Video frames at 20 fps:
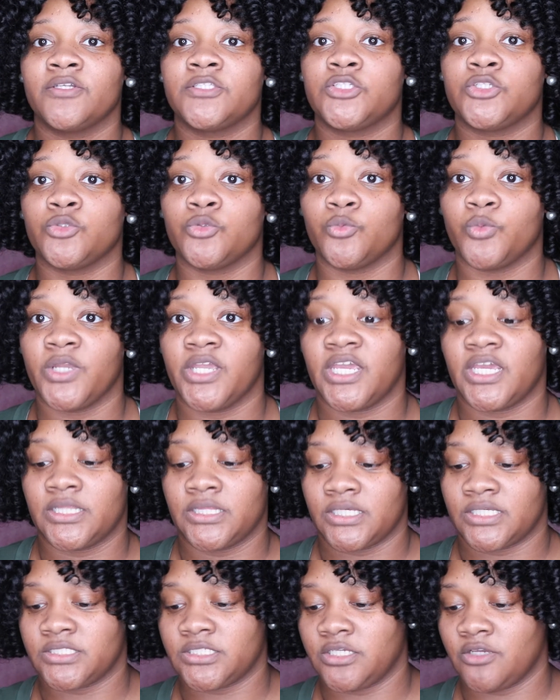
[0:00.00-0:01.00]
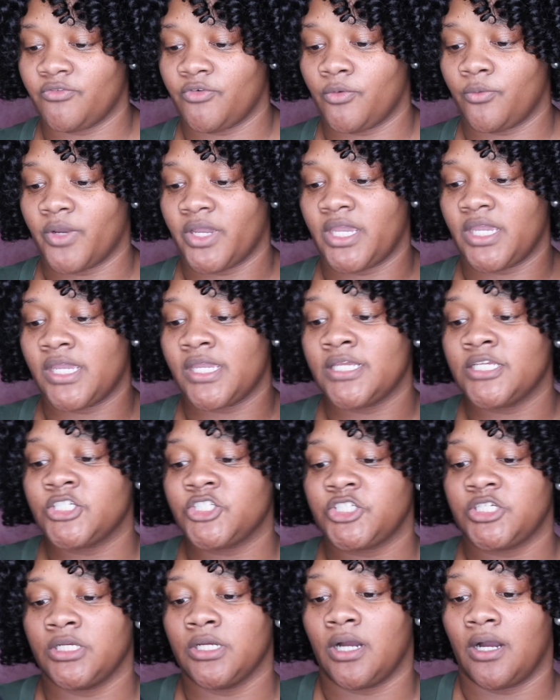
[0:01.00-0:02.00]
to win this giveaway.
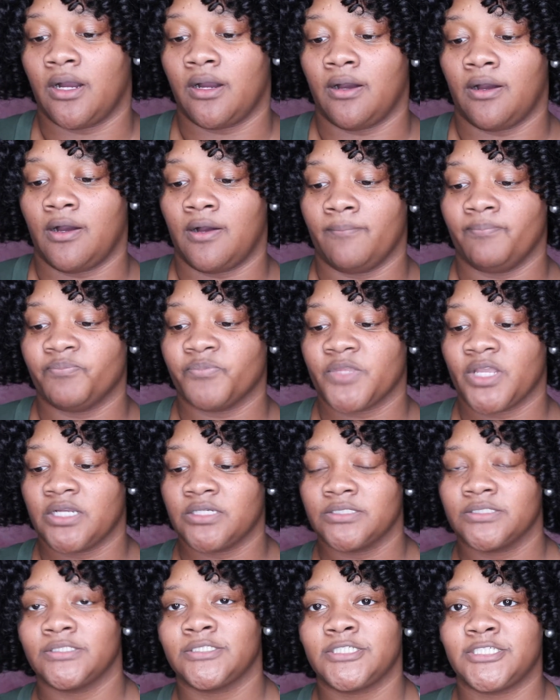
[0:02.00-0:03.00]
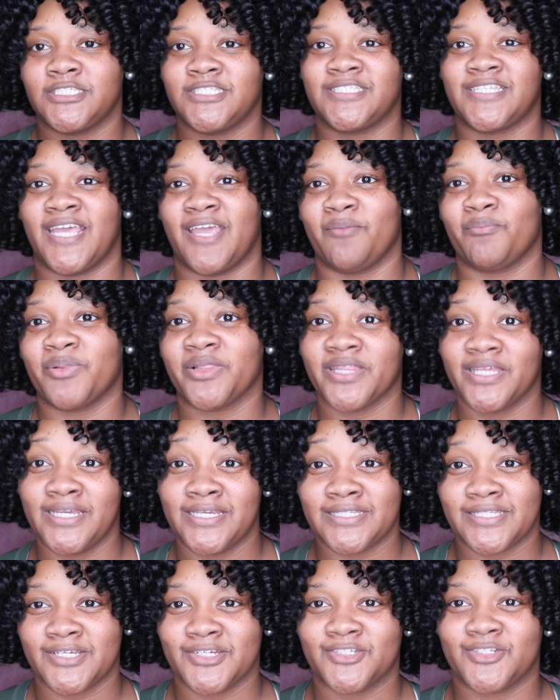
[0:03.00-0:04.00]
She um she said
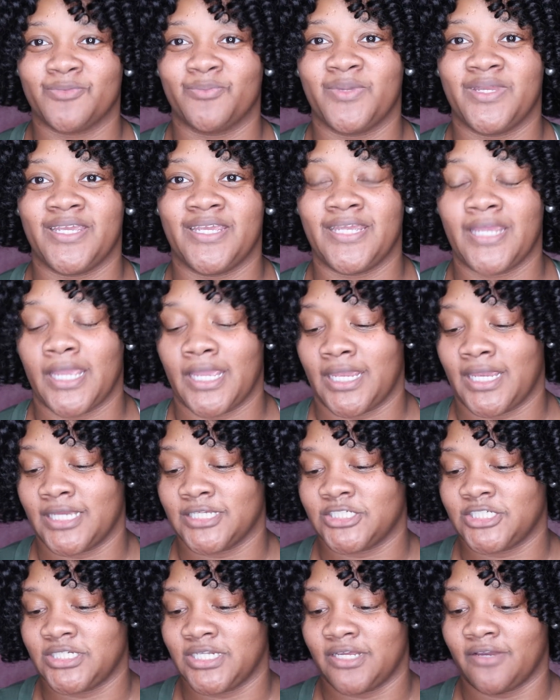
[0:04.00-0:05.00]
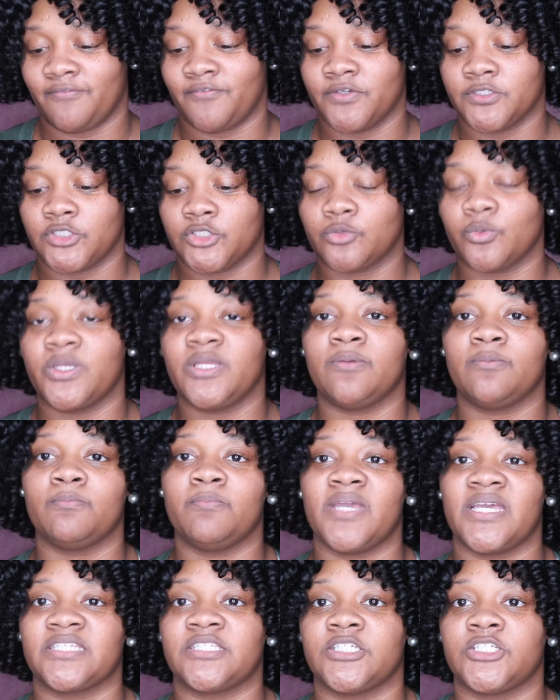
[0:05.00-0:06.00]
please enter me and she left a sweet
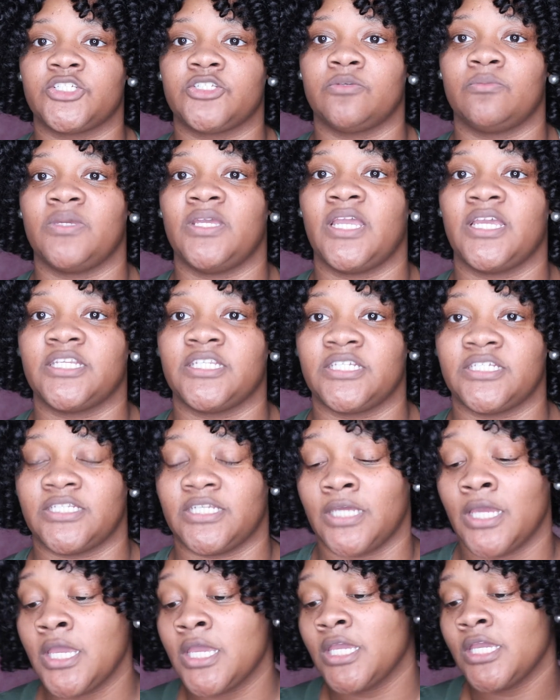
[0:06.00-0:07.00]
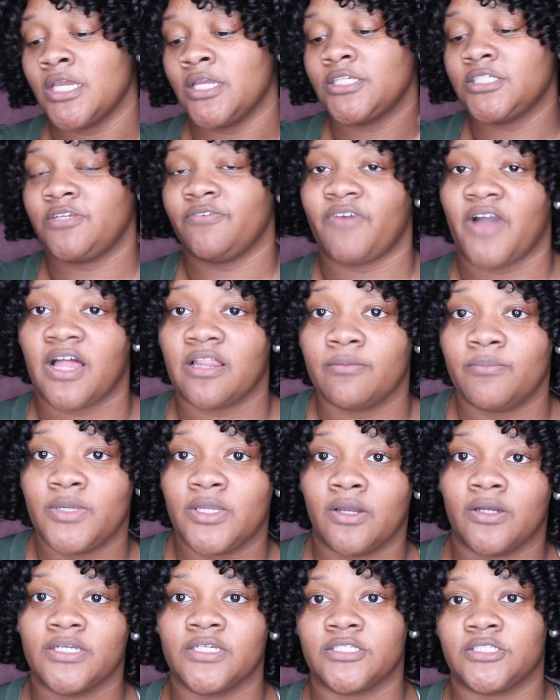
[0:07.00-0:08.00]
message to me and then she followed
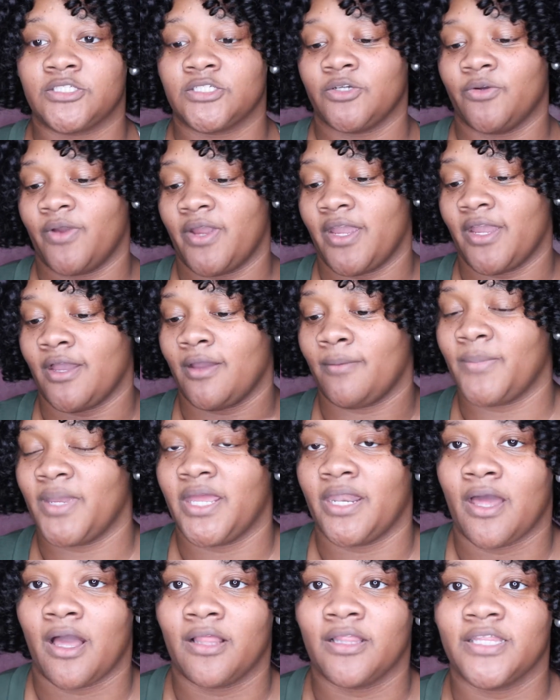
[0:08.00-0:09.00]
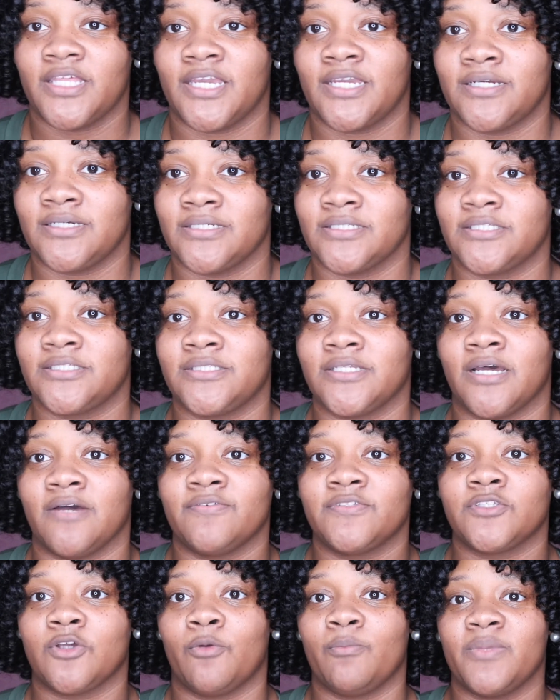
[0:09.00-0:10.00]
me on Instagram and all that good
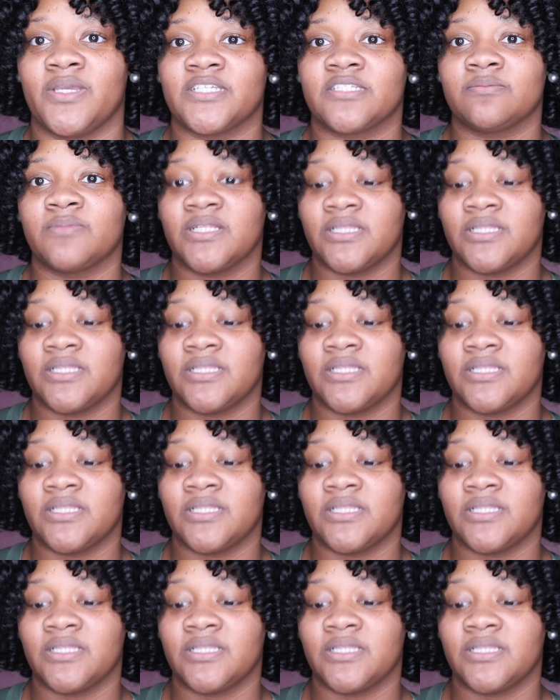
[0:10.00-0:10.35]
stuff. So Miss